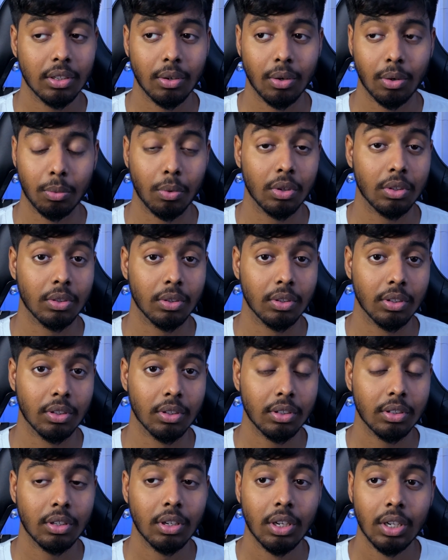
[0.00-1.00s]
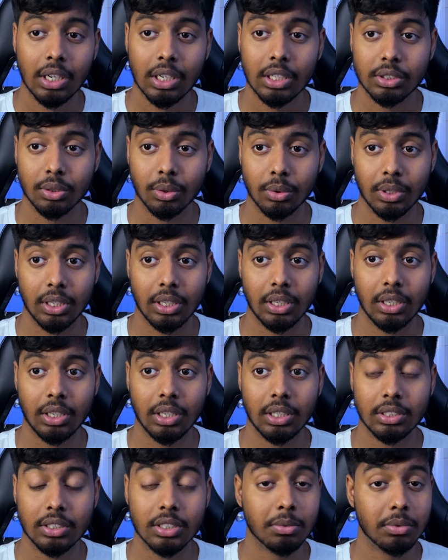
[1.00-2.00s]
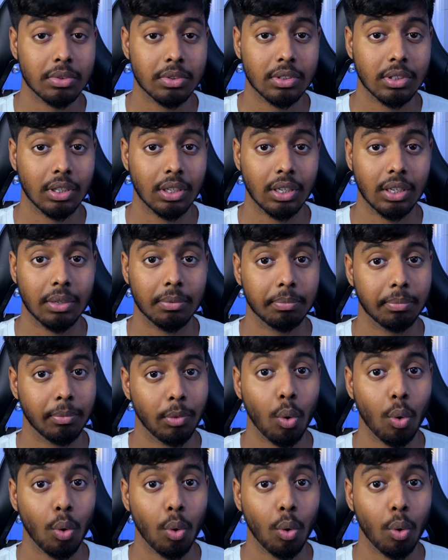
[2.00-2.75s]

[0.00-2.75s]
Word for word: or what to learn so they just uh,